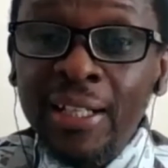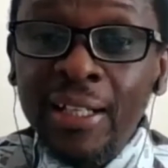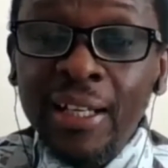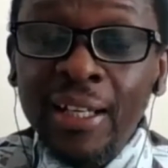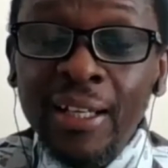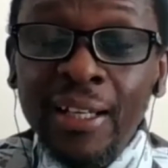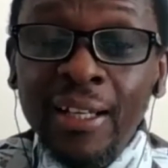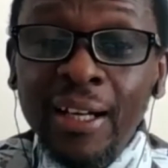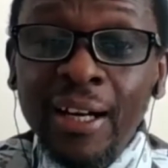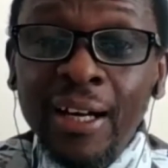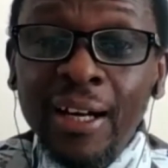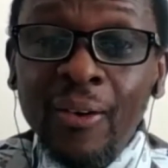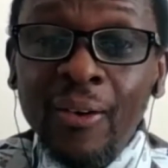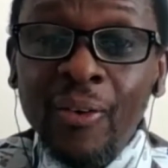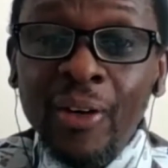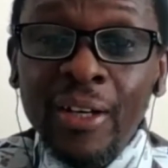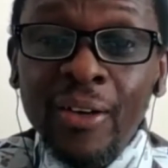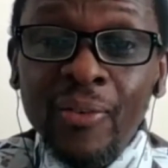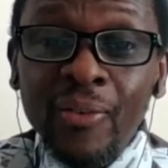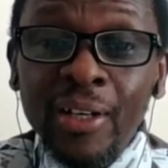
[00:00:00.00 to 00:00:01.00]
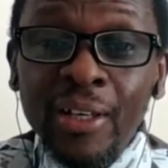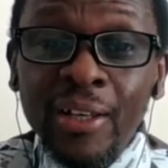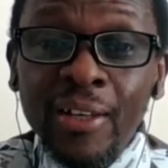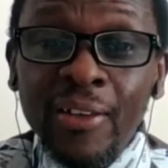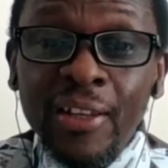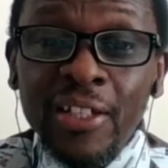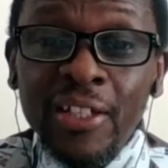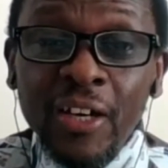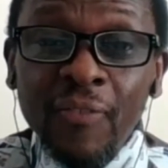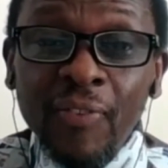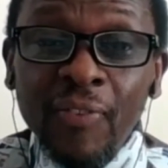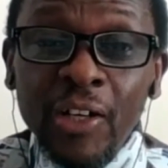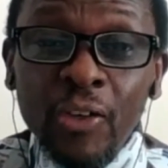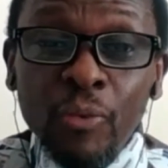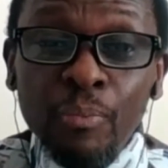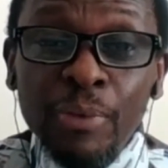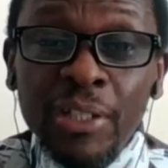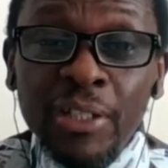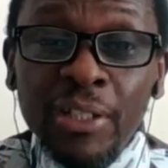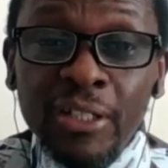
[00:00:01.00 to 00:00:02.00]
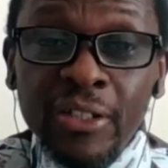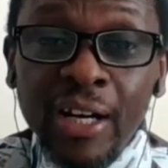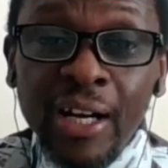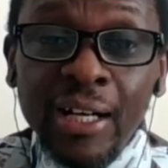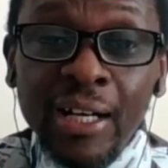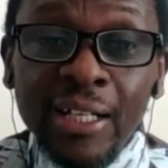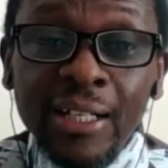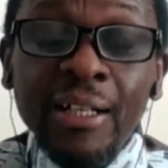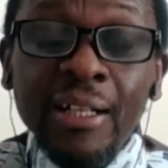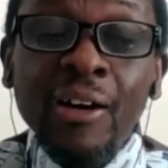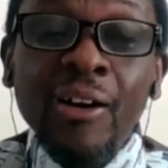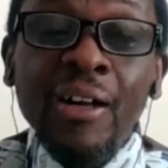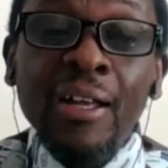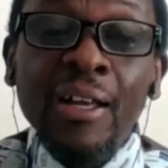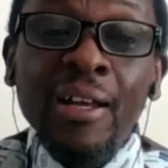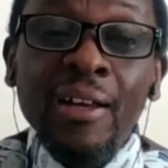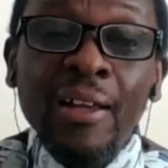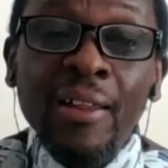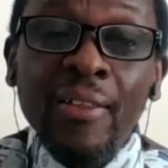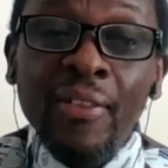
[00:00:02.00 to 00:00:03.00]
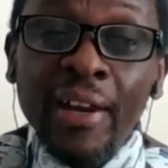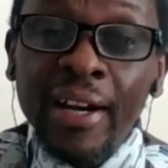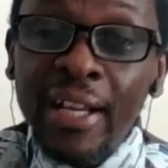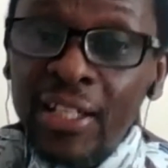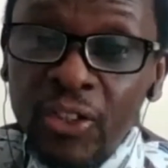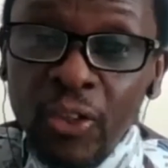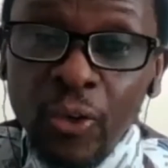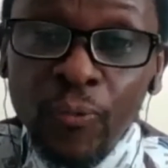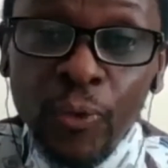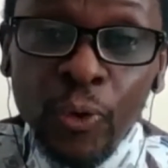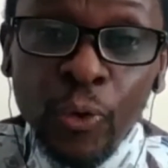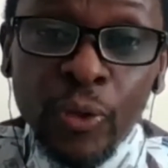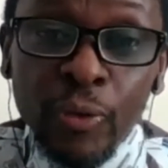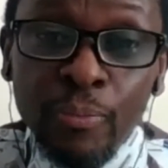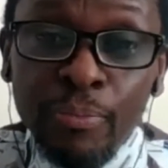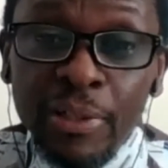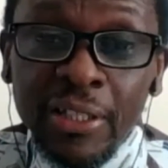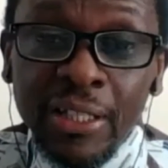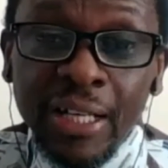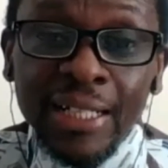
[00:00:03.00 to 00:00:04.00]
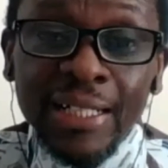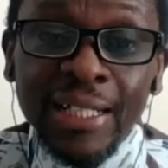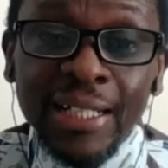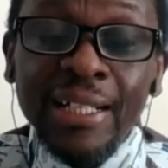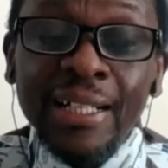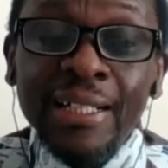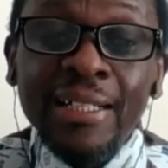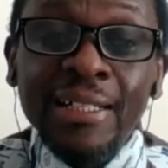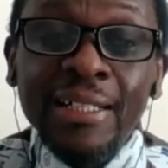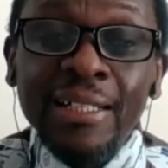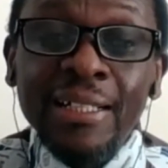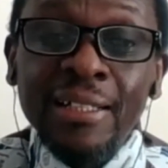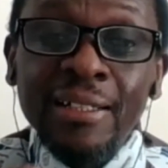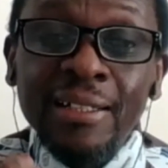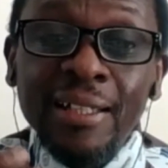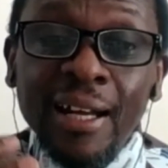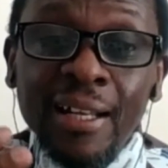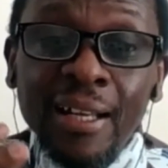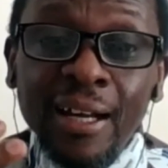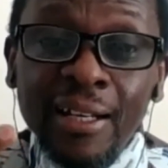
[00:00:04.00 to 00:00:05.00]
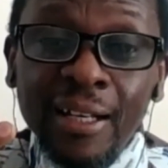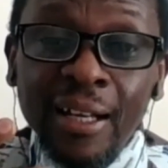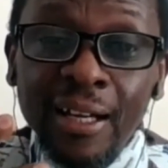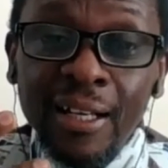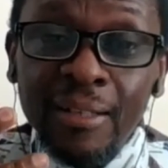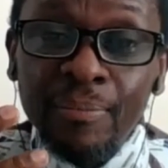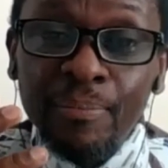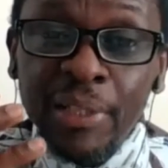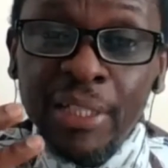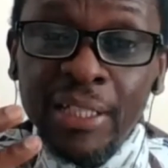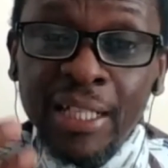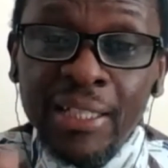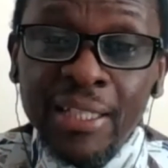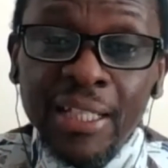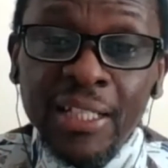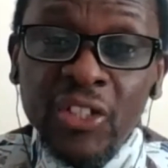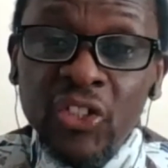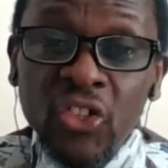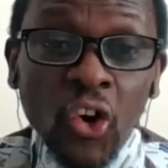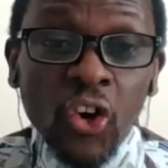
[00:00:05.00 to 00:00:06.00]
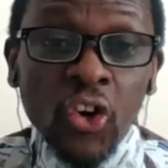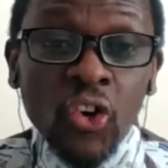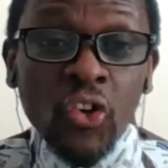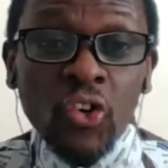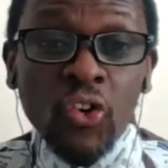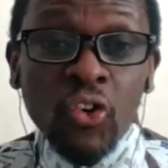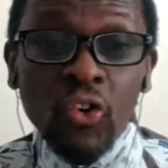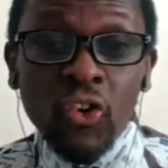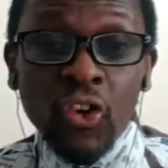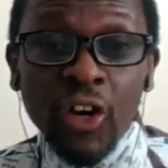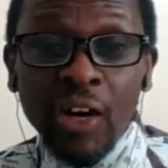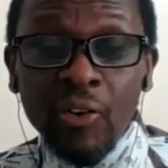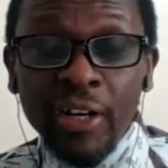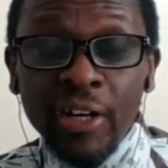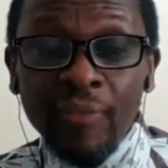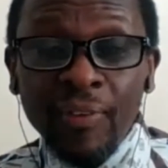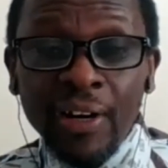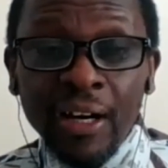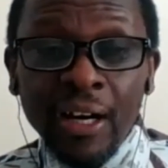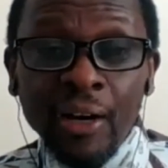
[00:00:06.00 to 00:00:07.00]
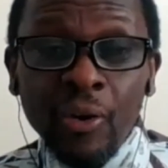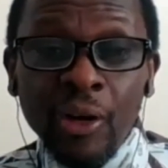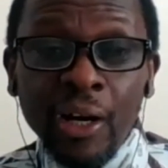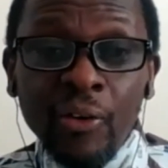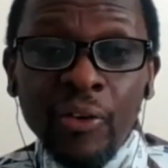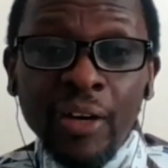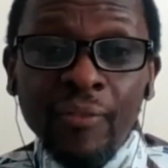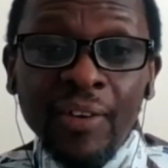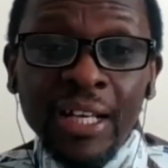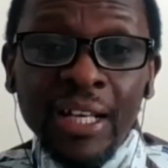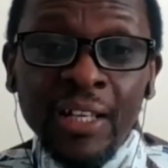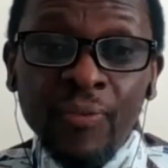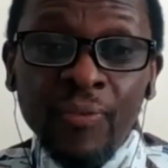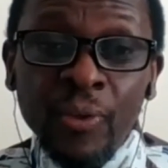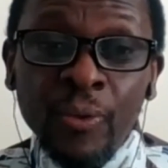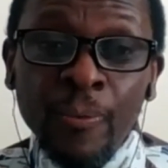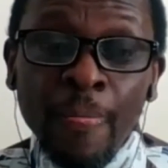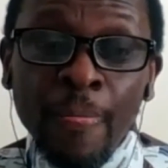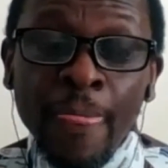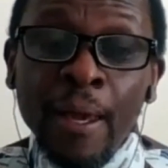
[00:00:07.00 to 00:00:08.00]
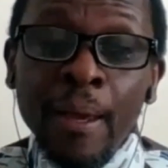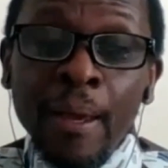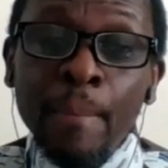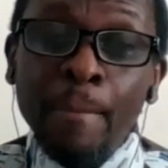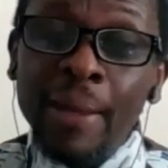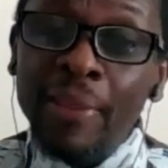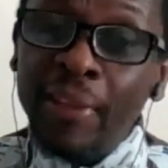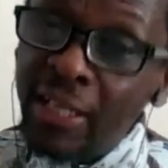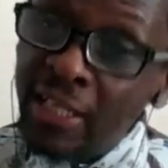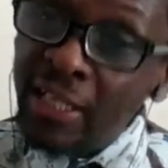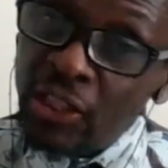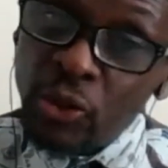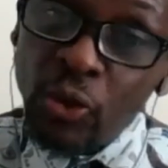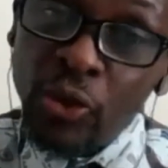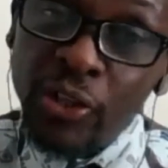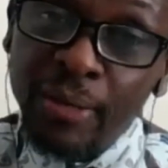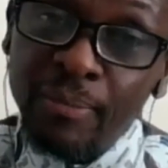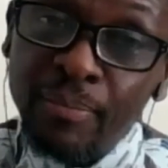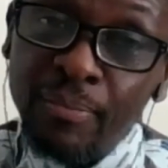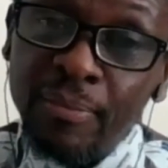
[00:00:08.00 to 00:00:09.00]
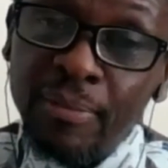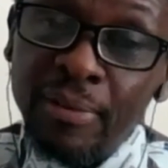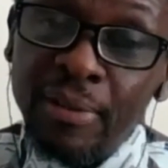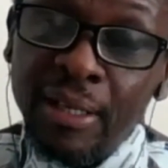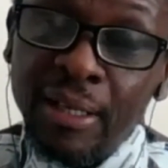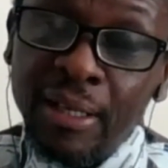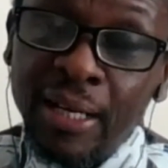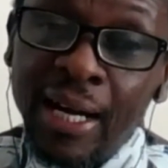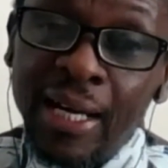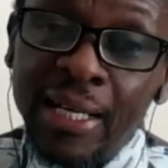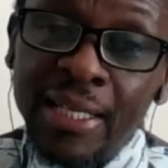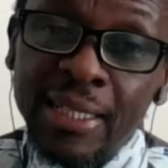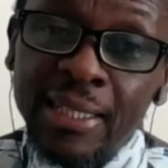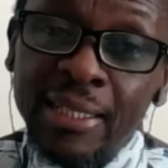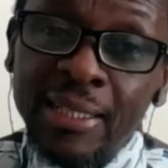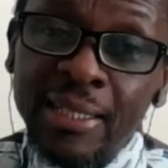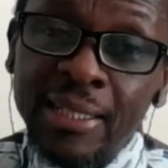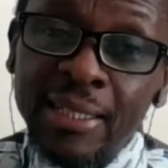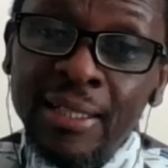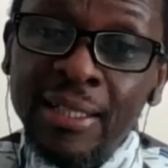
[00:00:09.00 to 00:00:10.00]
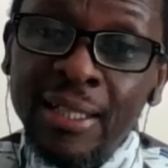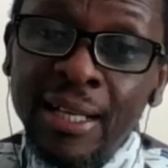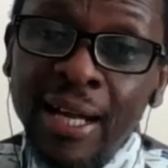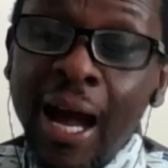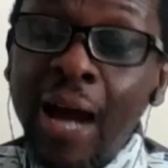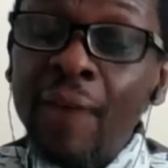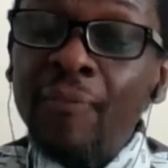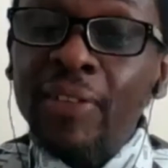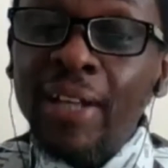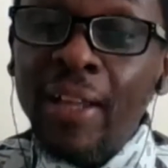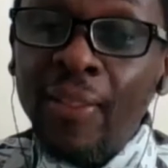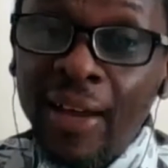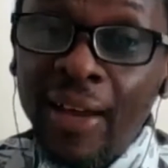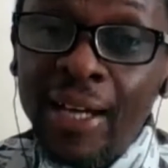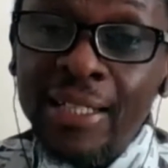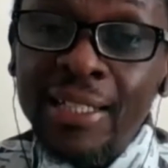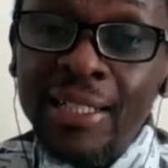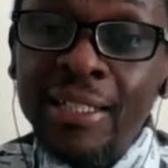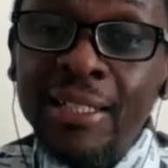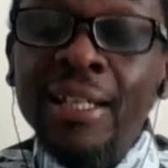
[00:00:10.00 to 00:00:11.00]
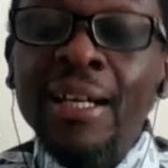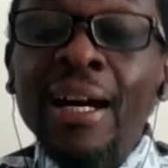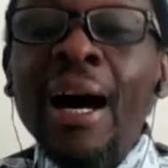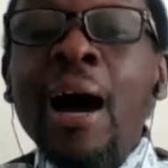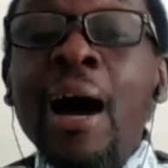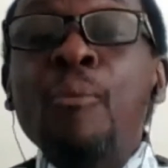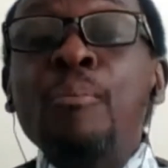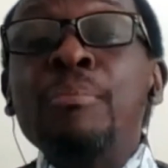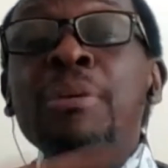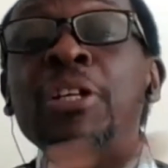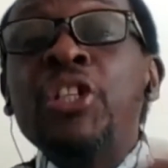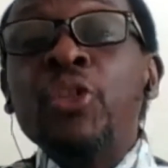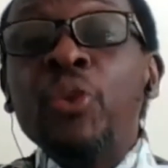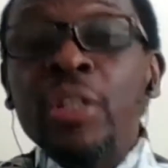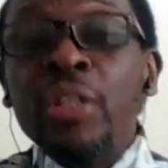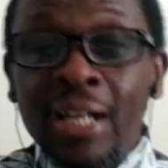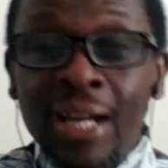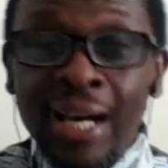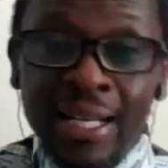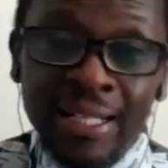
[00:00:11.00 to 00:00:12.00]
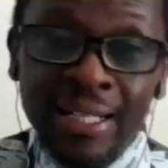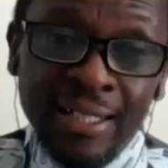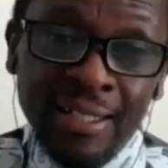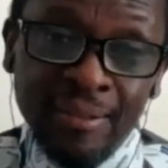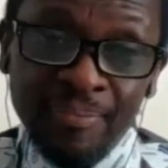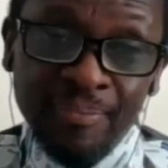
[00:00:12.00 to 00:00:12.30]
the shepherd will be struck, the rest of you will be scattered. And Peter said, no, I'll never leave you. But then he told them, guys, after that, I'll meet you in Galilee.